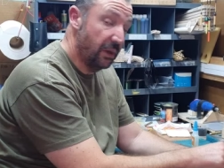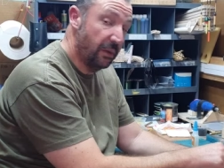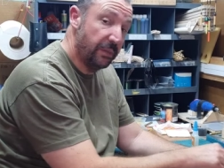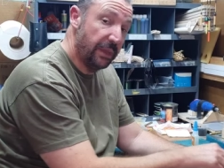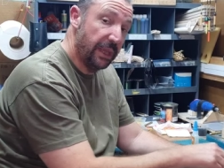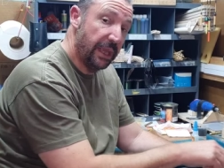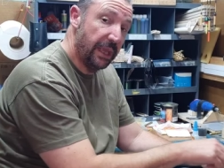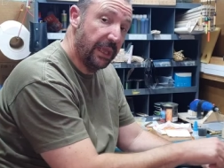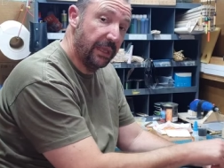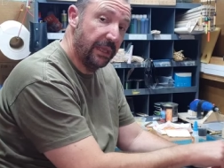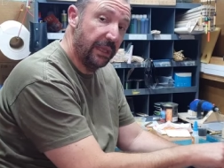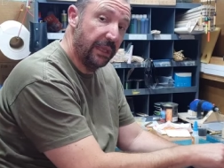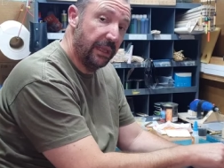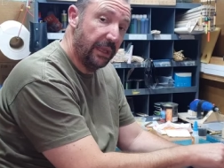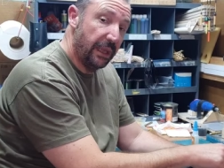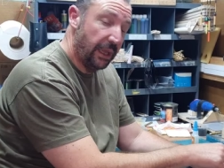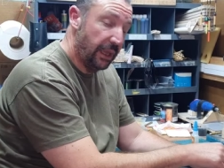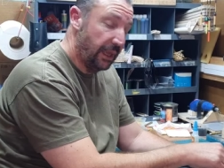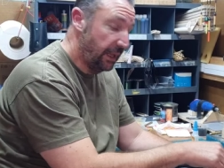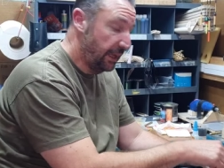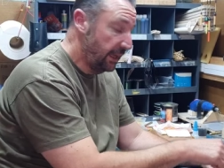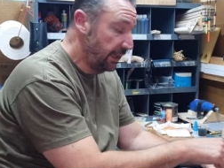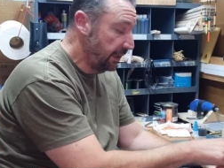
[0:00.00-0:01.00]
the top there
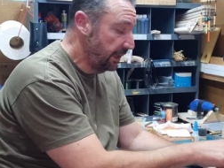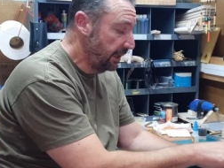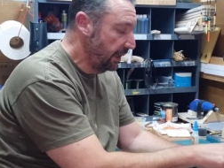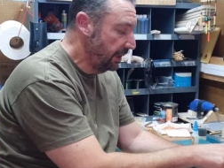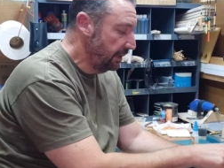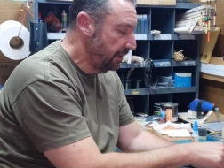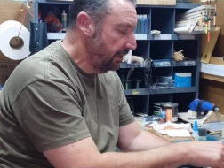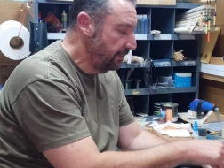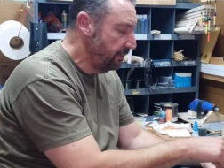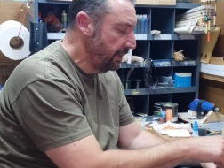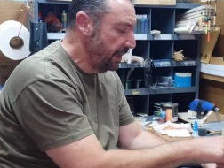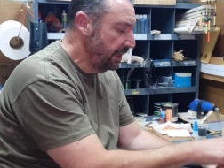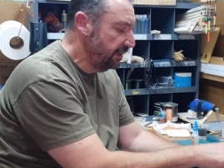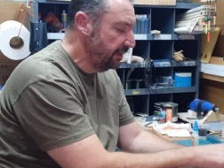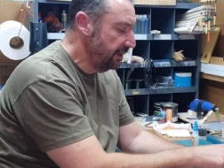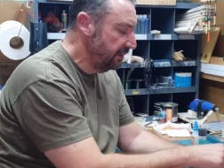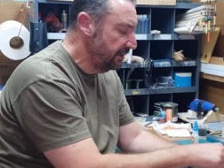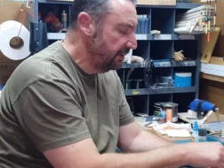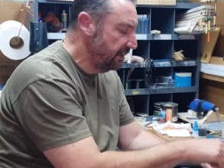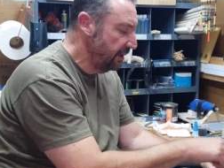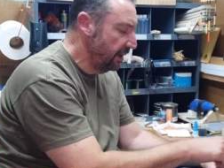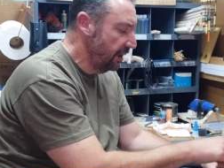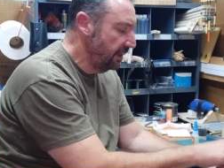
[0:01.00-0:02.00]
uh, and, and
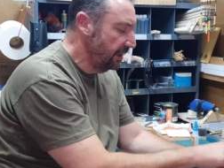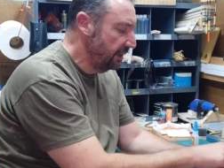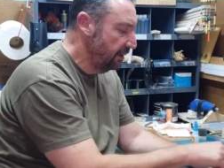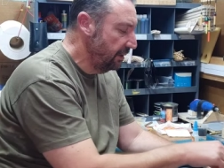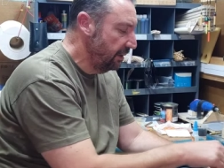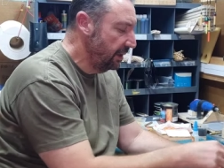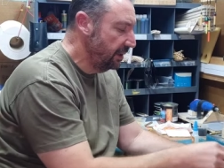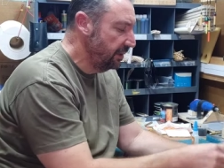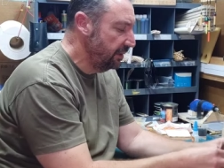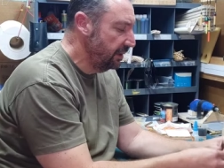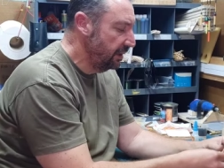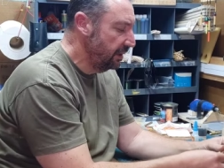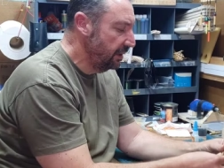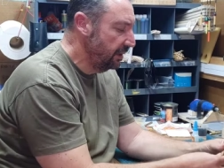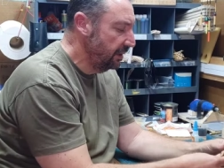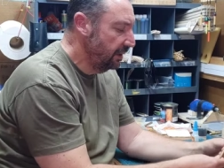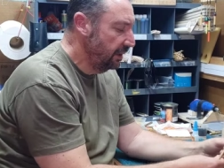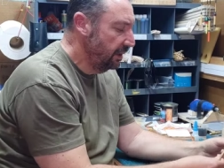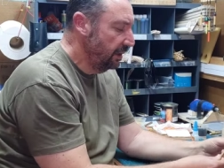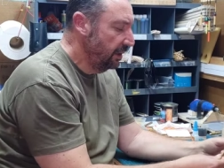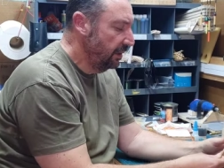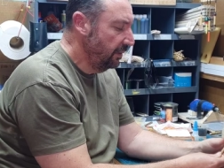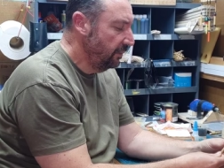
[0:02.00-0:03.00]
makes it slightly
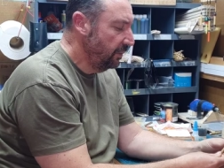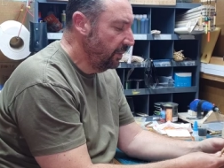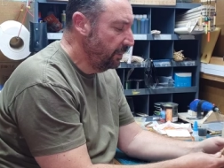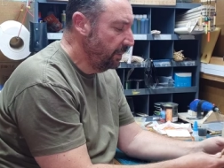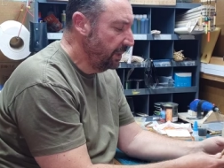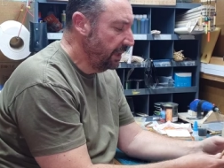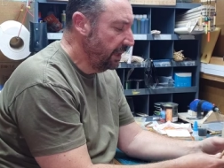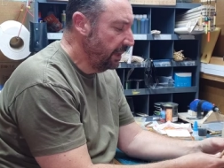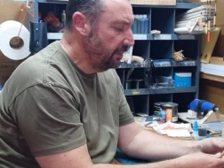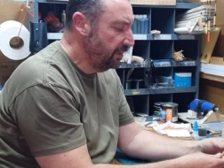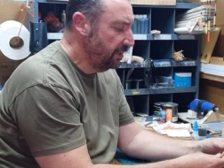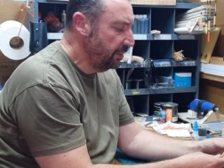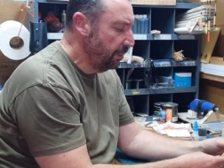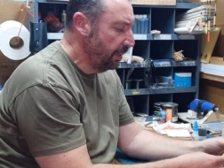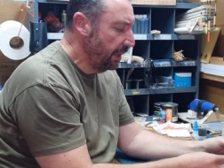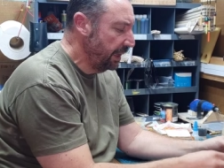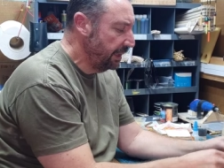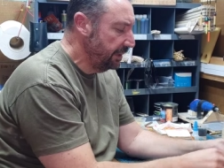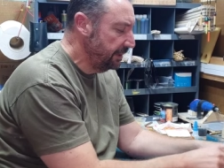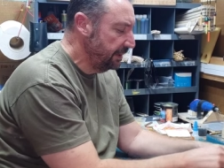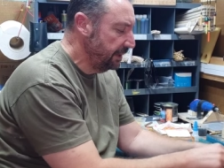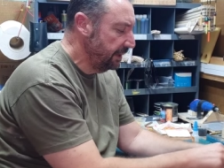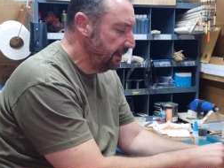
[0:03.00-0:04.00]
nicer when we come to
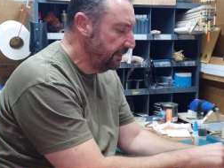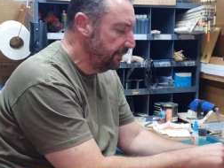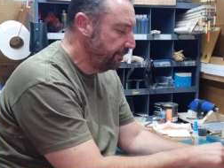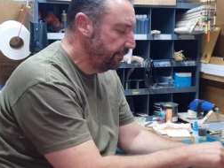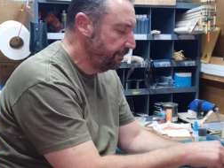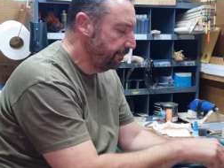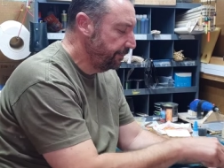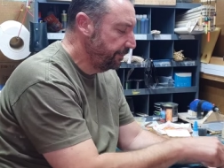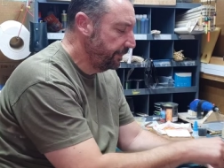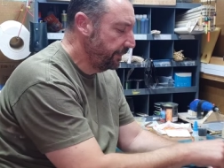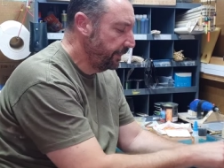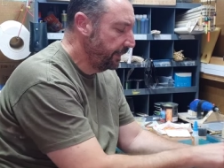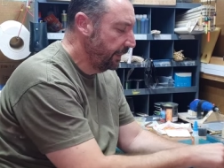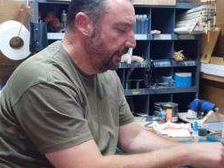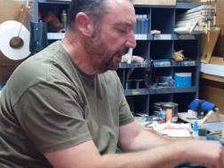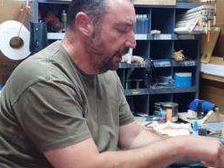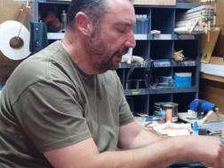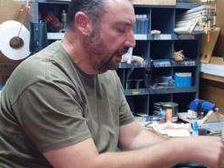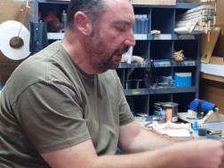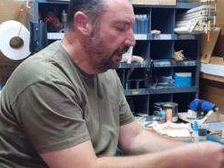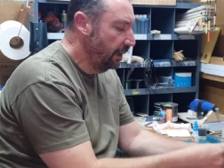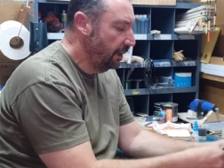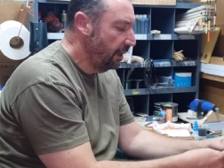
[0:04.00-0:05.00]
paint it.
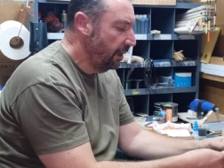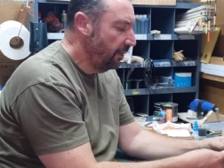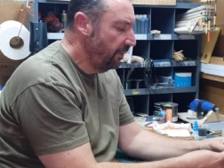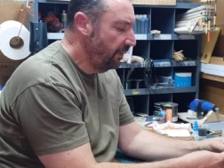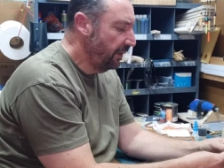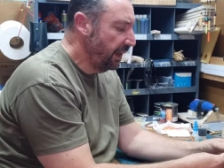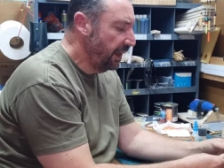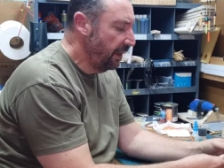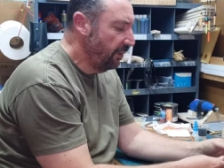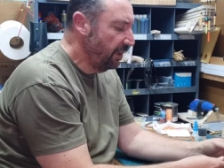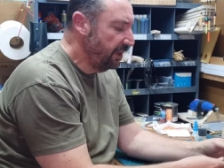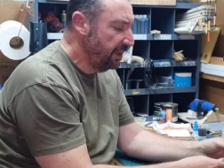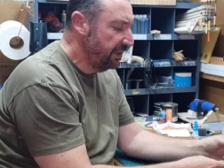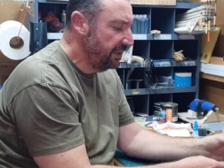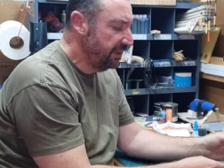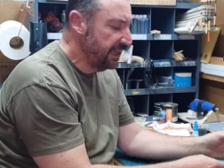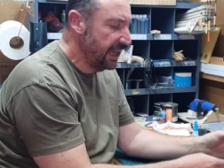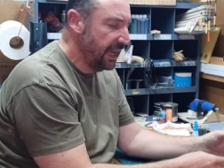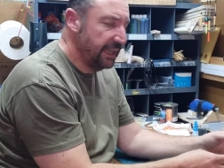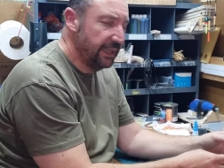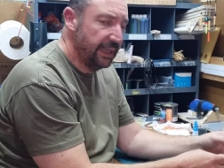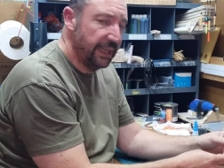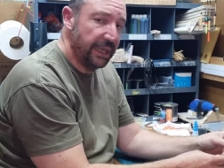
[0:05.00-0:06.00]
Don't forget, when
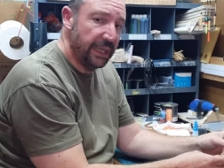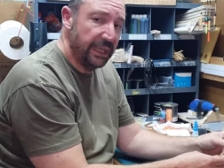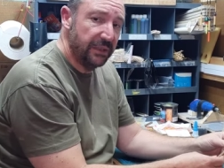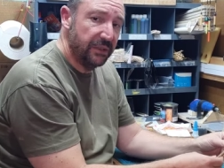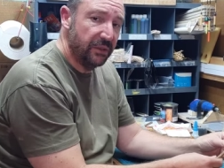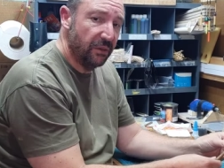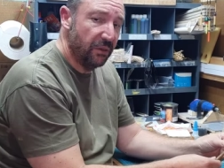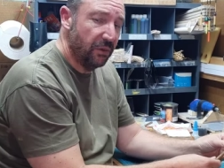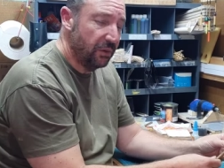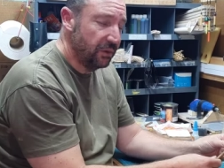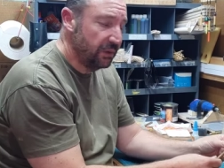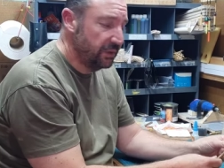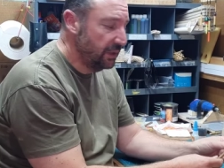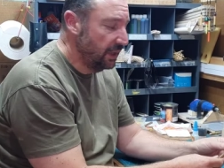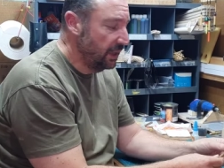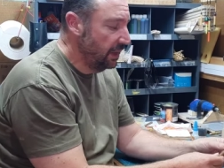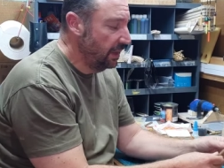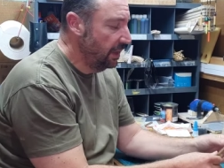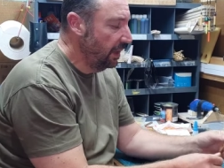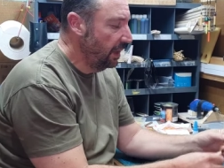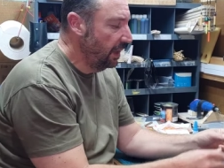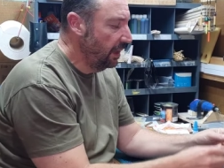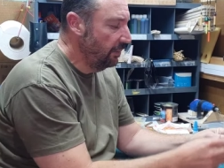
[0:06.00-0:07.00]
you're sanding
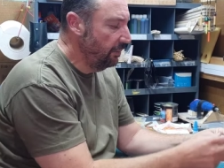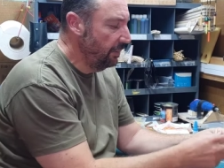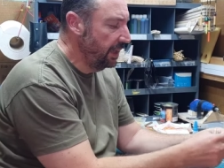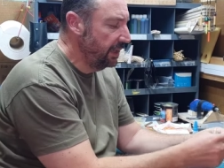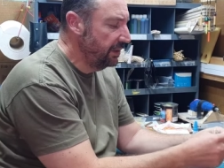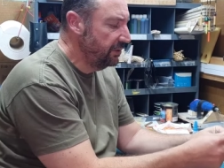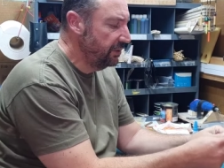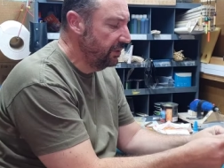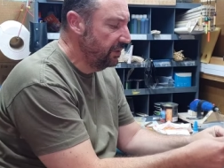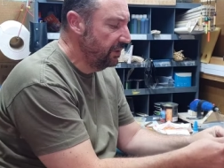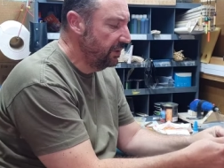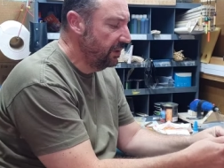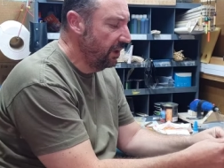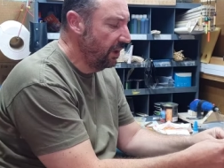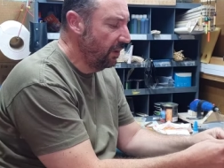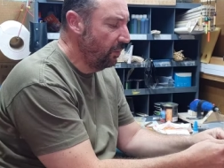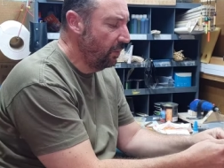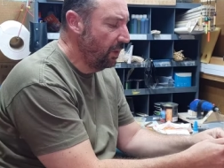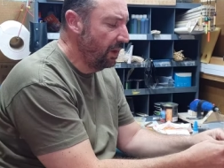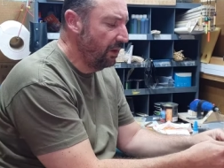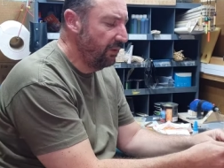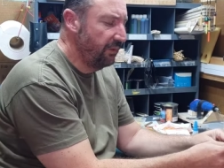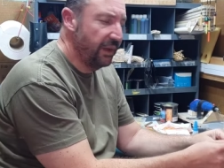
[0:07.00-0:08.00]
indoors, uh, make sure you've
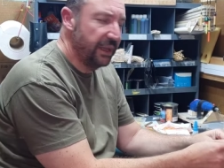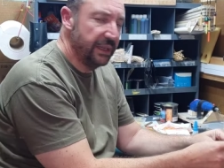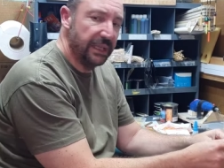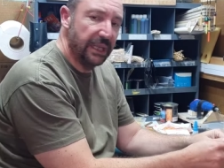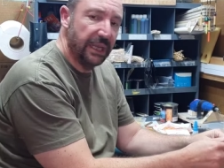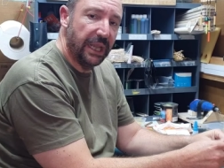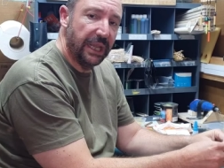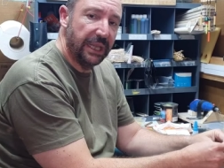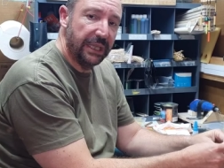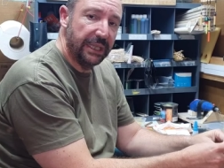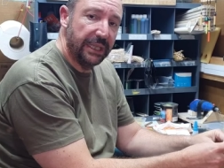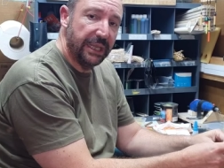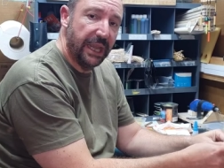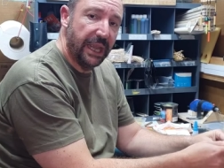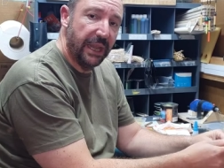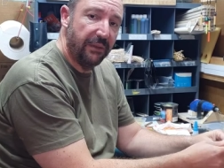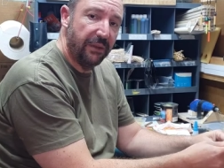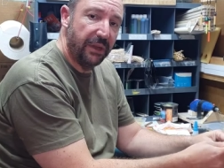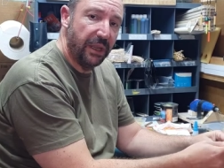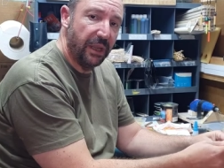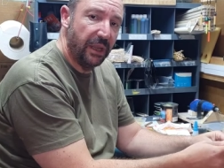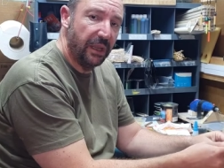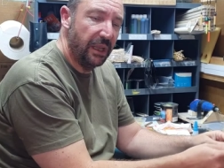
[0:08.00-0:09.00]
got a well ventilated
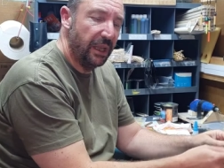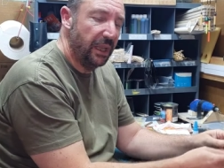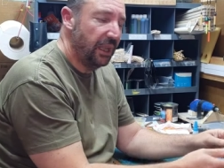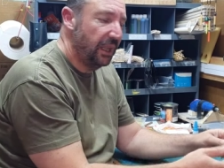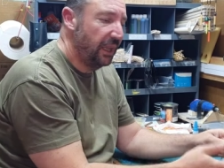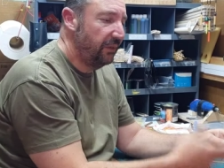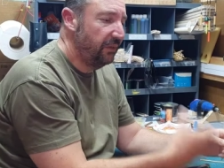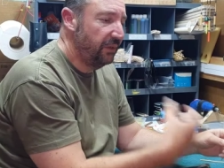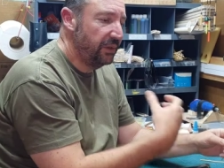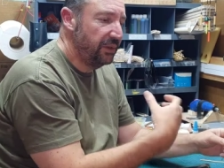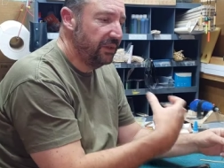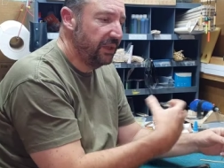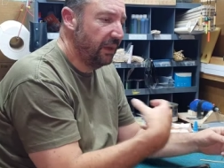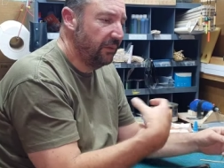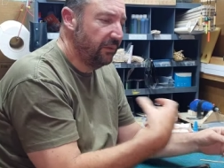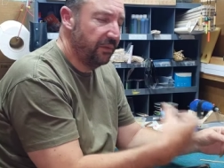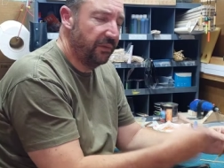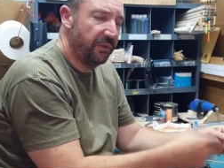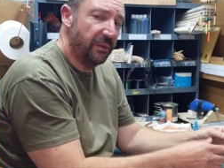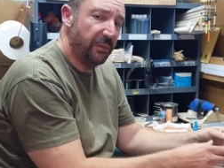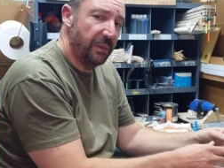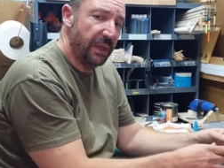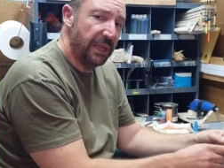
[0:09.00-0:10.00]
area. If you
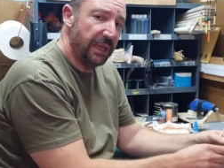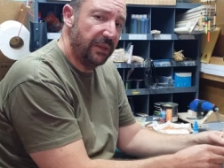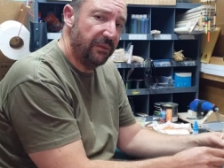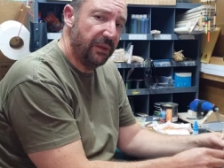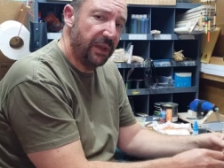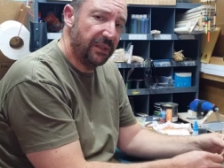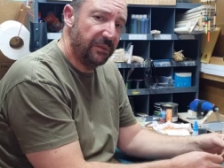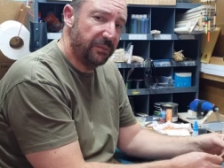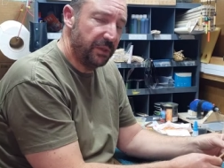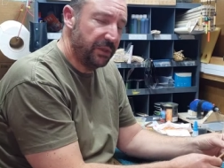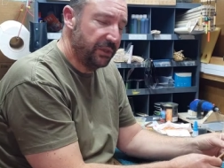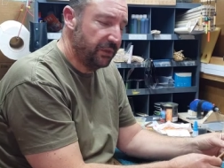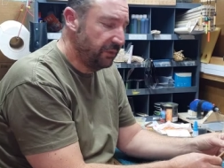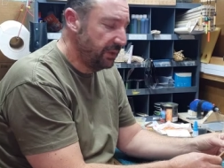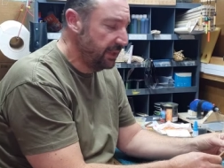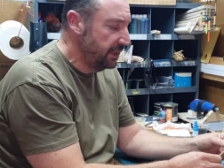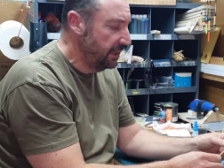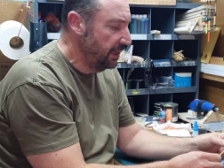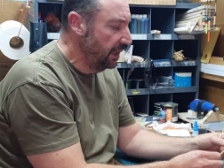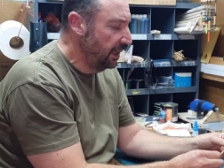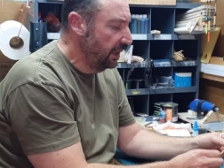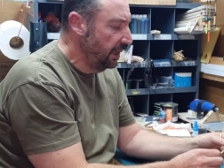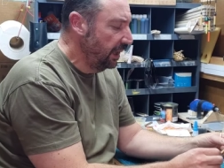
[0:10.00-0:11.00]
suffer from any
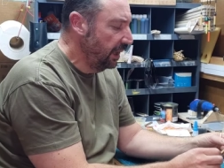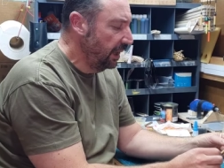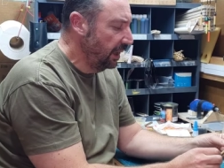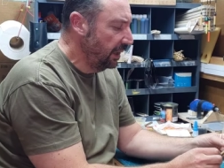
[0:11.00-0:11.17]
respiratory